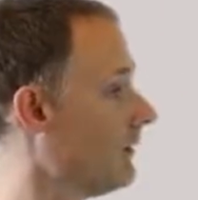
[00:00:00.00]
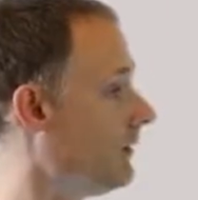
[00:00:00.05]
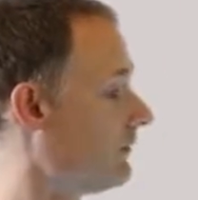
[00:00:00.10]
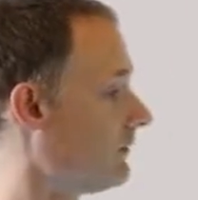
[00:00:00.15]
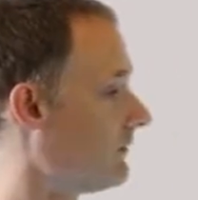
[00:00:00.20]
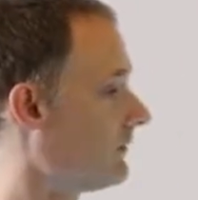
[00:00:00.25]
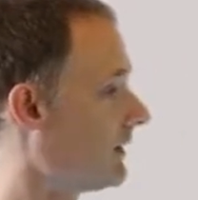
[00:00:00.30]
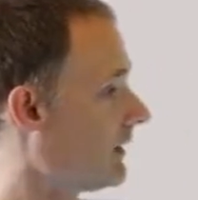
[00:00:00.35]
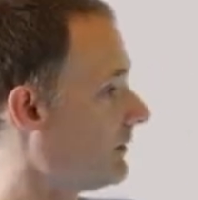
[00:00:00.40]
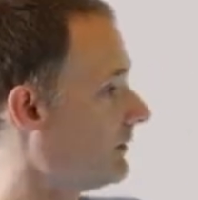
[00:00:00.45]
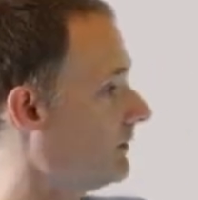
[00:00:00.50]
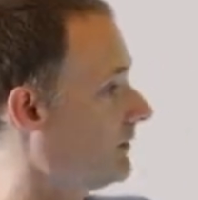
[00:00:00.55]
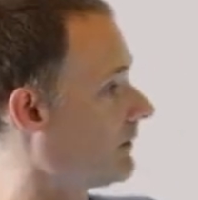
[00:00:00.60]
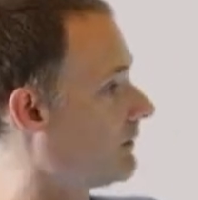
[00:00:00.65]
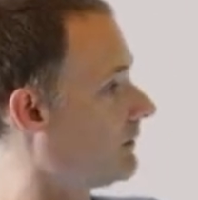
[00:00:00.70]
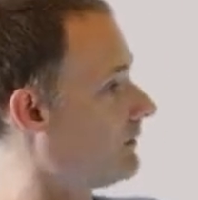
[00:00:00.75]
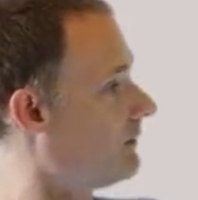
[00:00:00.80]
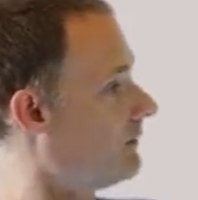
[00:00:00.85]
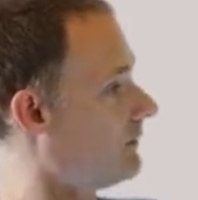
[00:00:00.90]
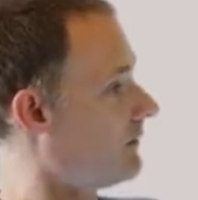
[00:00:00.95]
So take a
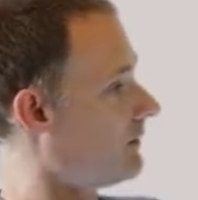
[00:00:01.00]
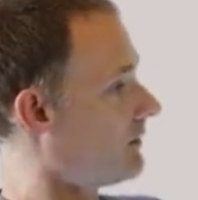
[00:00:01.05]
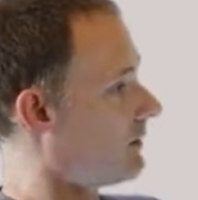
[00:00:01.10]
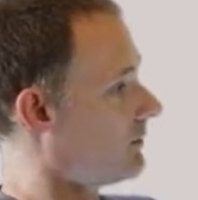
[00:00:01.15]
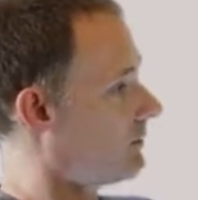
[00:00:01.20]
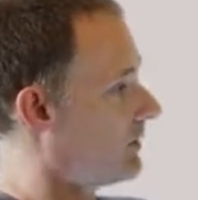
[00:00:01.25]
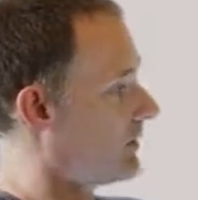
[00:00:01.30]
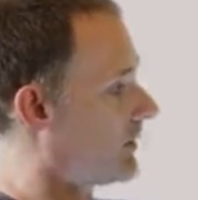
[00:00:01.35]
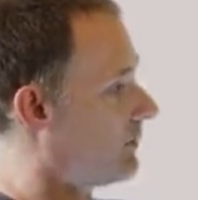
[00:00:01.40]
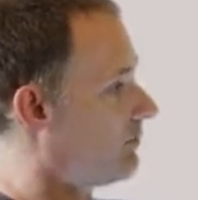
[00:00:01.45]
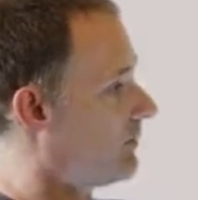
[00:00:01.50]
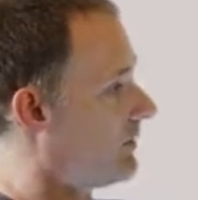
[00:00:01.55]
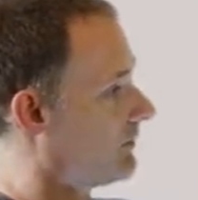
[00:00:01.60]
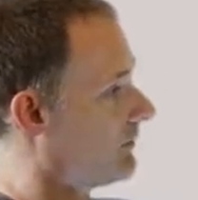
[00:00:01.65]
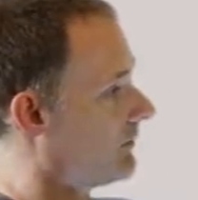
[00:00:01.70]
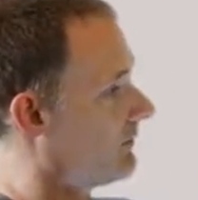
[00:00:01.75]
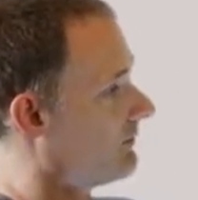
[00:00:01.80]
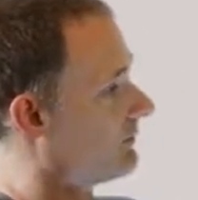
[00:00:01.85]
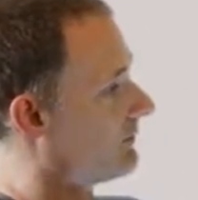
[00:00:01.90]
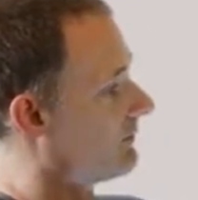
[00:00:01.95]
look at all the hardware
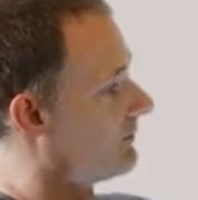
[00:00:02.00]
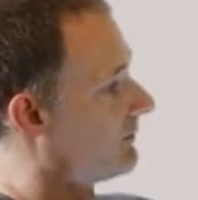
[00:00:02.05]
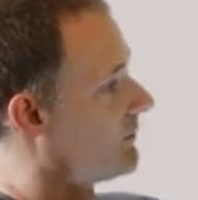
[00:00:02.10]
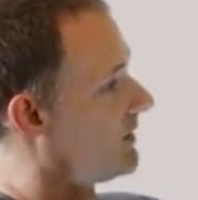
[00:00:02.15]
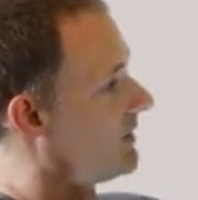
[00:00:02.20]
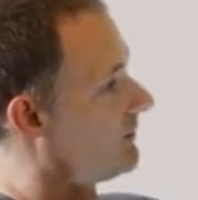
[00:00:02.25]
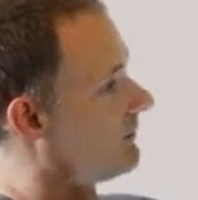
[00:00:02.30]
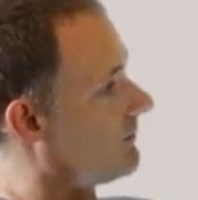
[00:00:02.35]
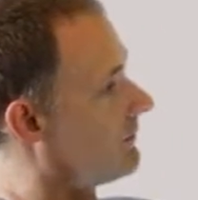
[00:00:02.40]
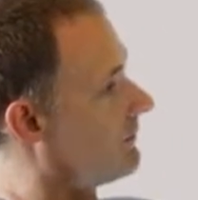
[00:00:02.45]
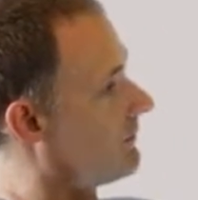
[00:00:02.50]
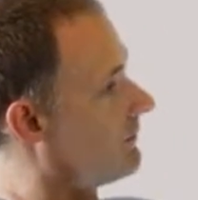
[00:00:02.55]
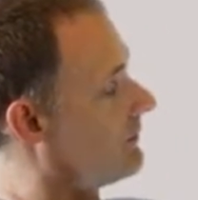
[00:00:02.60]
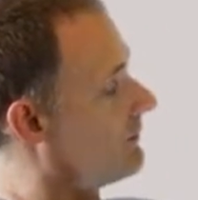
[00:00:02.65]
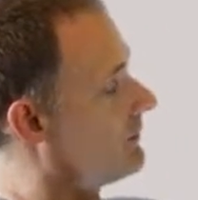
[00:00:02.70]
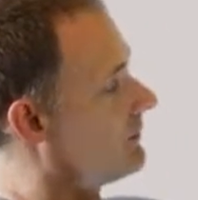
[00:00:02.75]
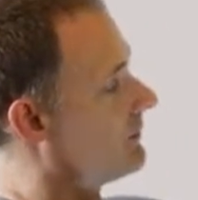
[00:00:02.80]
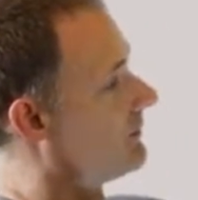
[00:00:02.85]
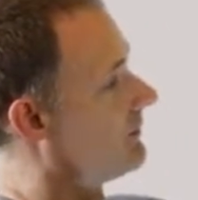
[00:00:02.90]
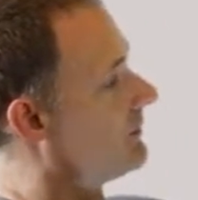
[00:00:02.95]
components and just make sure they're
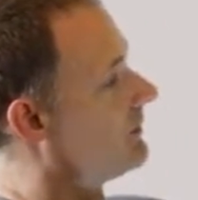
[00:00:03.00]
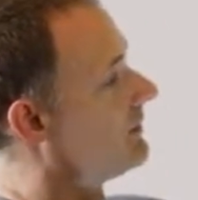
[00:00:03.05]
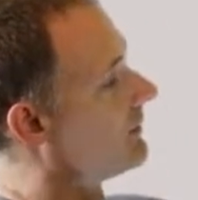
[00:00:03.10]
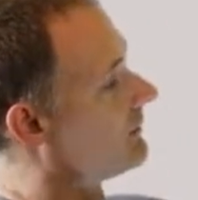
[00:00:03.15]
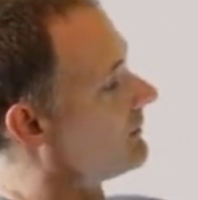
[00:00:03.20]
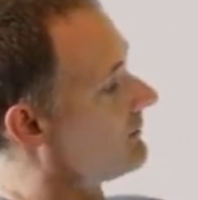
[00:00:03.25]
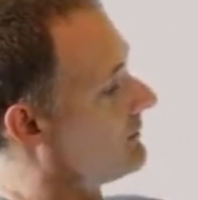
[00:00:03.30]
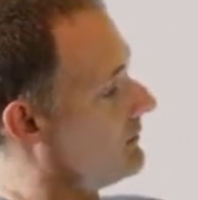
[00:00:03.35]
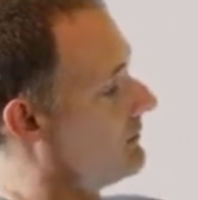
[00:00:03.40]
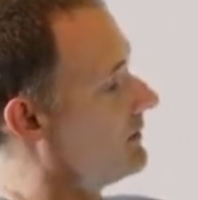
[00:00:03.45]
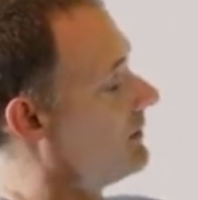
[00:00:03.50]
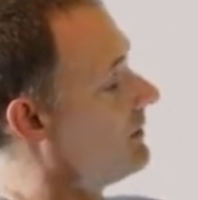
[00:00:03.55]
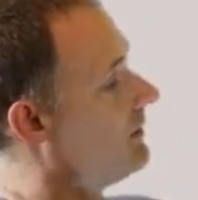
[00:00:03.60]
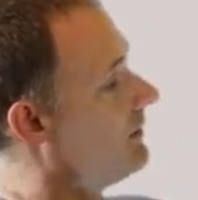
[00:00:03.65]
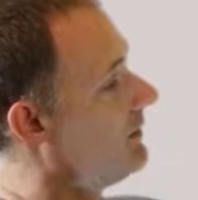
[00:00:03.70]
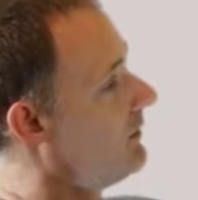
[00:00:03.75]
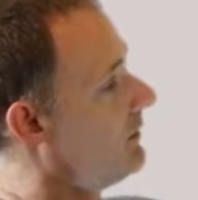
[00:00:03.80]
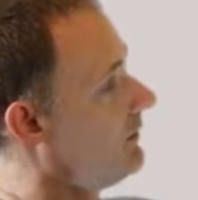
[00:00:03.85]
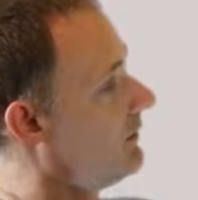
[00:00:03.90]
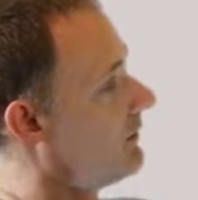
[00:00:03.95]
in good condition
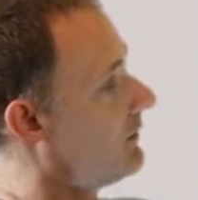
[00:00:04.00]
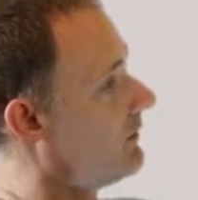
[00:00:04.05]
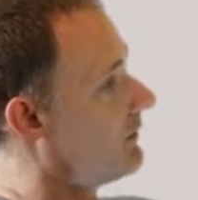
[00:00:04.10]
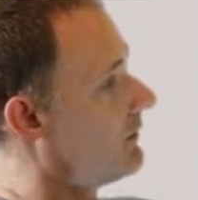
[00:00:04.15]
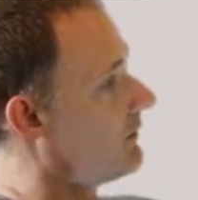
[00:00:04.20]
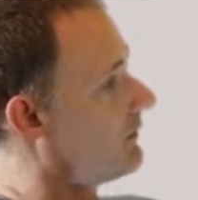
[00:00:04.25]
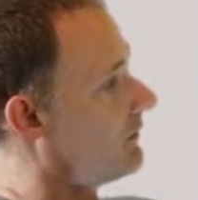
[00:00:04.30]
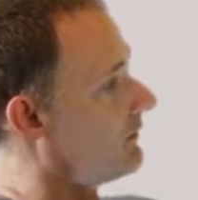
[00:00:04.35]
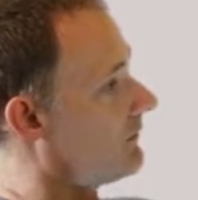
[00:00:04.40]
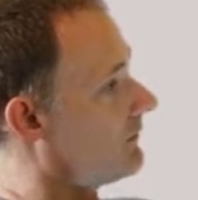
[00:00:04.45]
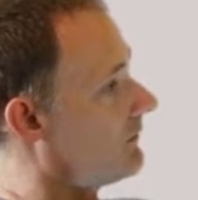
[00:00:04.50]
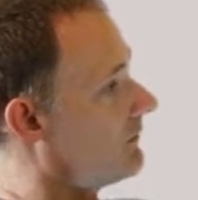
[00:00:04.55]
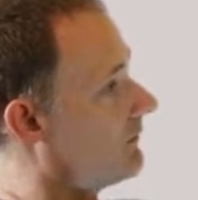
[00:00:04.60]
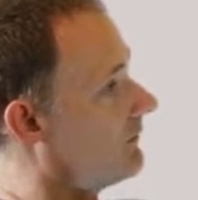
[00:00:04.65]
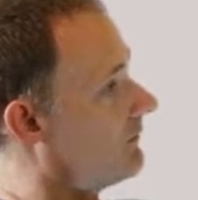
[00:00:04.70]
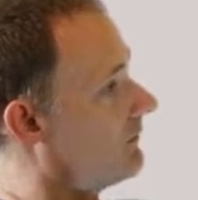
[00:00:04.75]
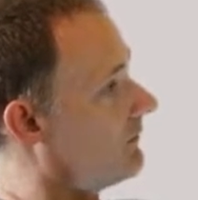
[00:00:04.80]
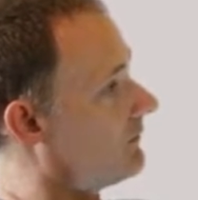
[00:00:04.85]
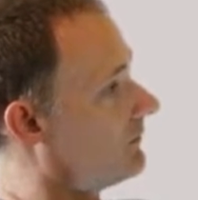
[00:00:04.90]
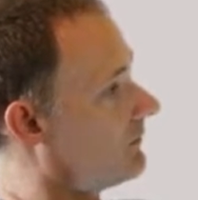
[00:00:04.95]
and that there's
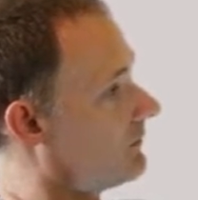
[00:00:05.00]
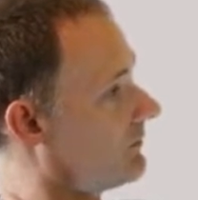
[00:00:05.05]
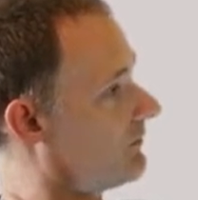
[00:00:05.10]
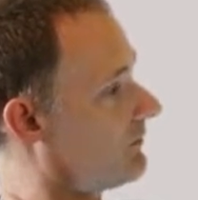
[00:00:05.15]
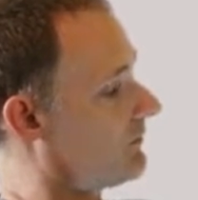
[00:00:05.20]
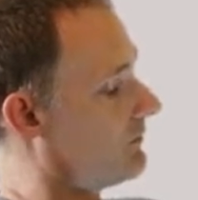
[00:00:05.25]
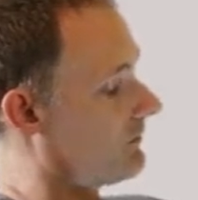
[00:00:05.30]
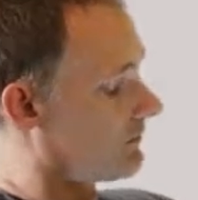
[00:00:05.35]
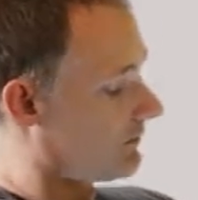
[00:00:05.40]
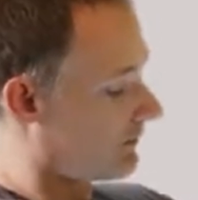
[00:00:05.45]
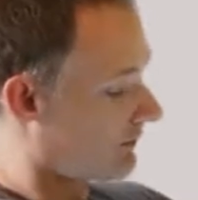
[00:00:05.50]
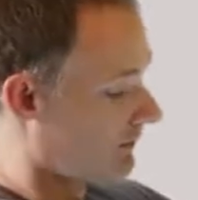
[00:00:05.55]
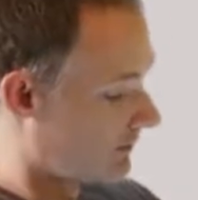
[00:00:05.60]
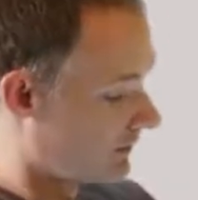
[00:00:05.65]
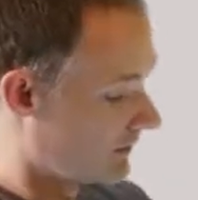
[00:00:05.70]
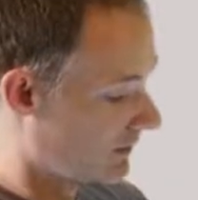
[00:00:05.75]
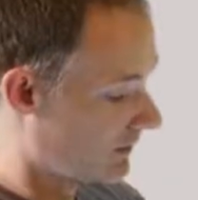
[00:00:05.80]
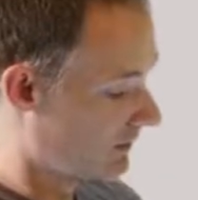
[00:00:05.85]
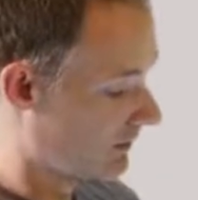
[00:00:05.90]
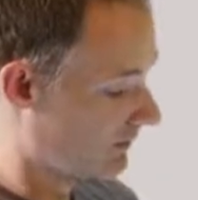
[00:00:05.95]
no distortions on
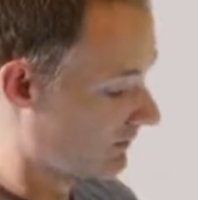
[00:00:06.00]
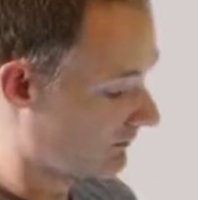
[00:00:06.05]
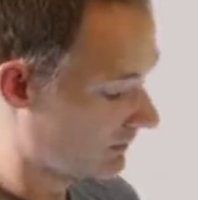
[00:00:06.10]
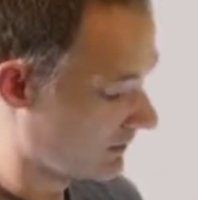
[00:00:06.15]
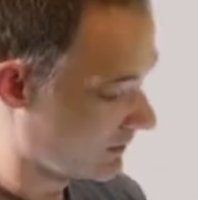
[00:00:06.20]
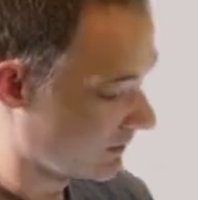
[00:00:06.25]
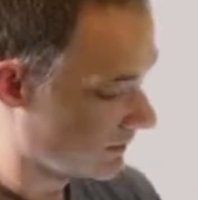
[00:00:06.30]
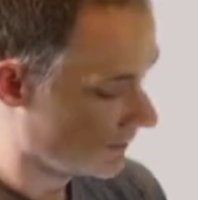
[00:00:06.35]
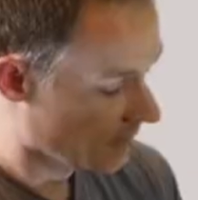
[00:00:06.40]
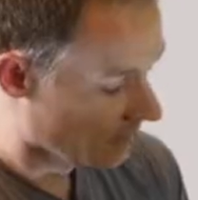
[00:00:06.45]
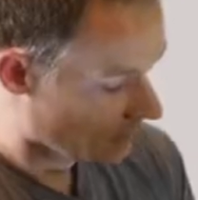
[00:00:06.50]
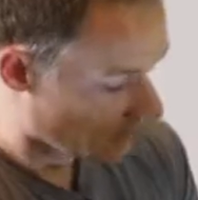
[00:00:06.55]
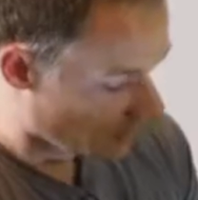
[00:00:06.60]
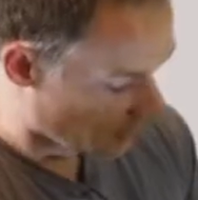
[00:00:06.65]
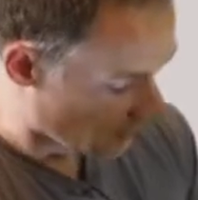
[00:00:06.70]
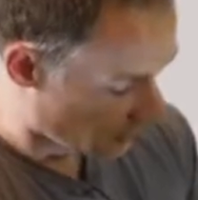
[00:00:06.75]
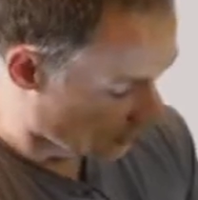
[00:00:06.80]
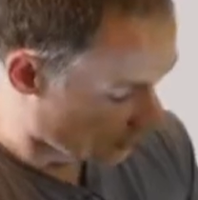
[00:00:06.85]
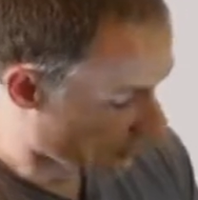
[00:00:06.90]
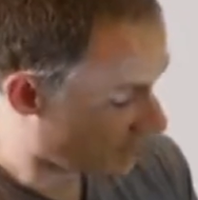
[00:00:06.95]
any of the
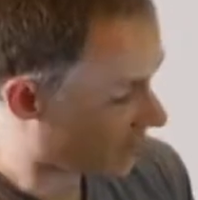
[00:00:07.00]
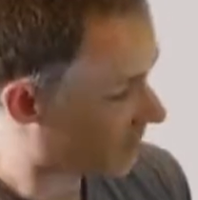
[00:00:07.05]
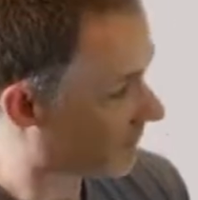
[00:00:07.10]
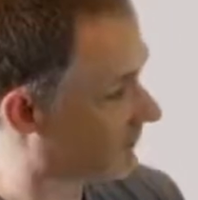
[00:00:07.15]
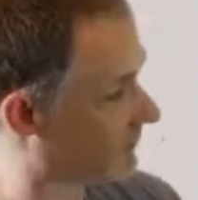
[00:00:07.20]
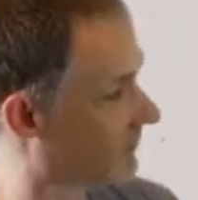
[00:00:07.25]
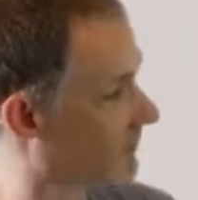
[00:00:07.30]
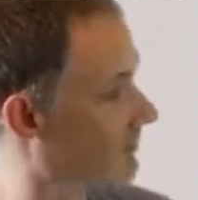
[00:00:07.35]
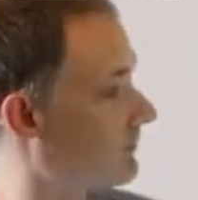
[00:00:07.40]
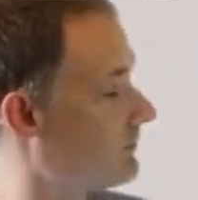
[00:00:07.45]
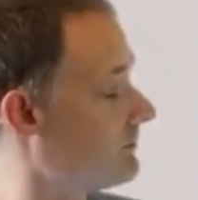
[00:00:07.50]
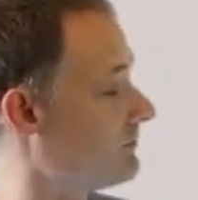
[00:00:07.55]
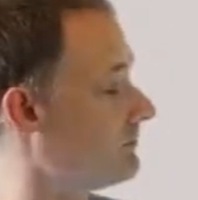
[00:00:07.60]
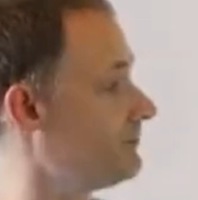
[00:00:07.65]
components.